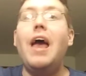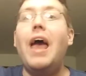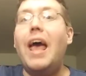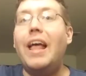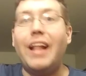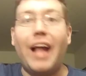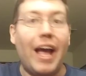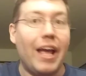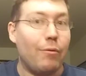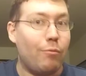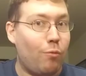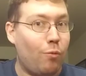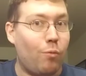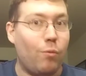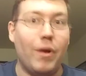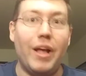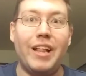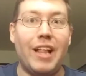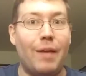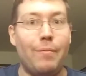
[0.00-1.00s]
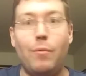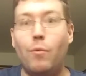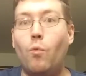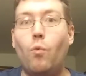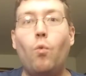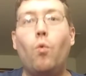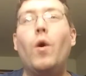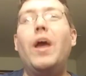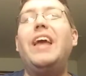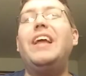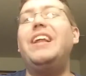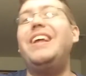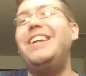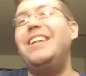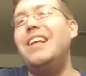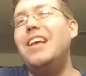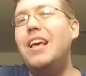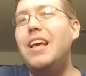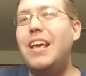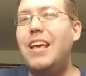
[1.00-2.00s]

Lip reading: And I've been waiting